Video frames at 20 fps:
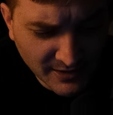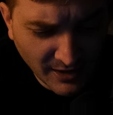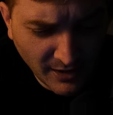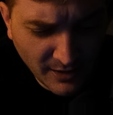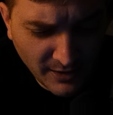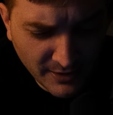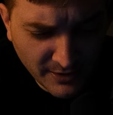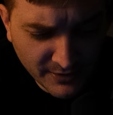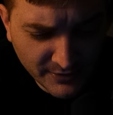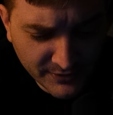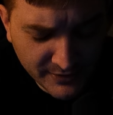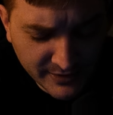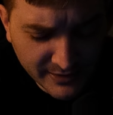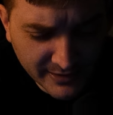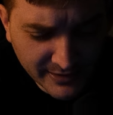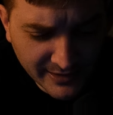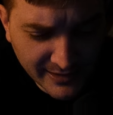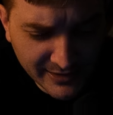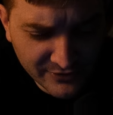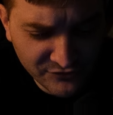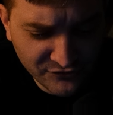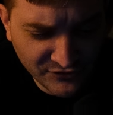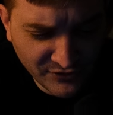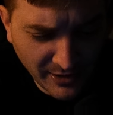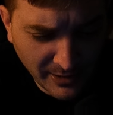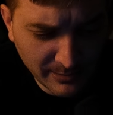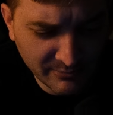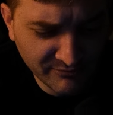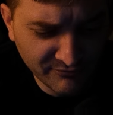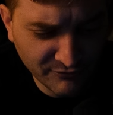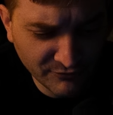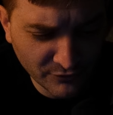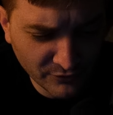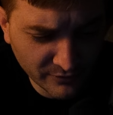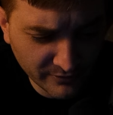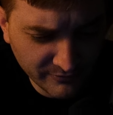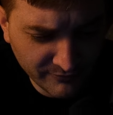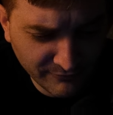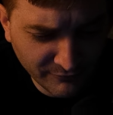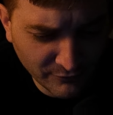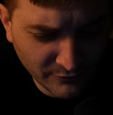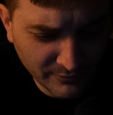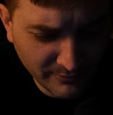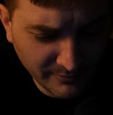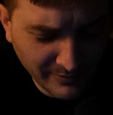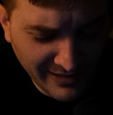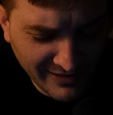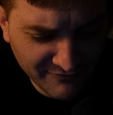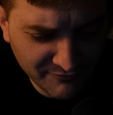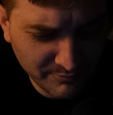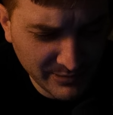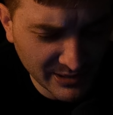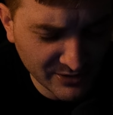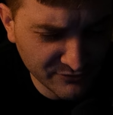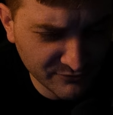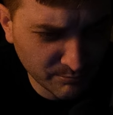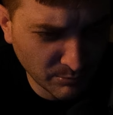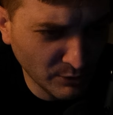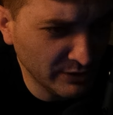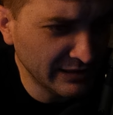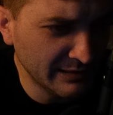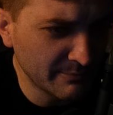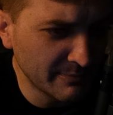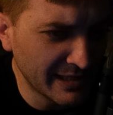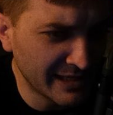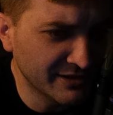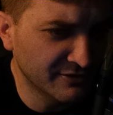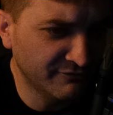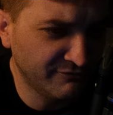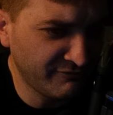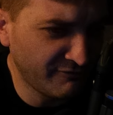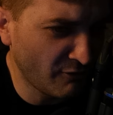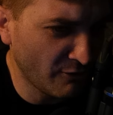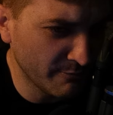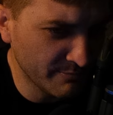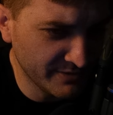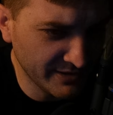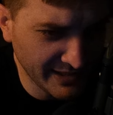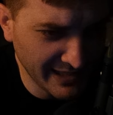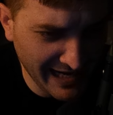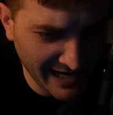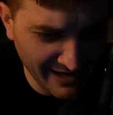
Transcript: uh, it's time for for FPS boogeyman to farm the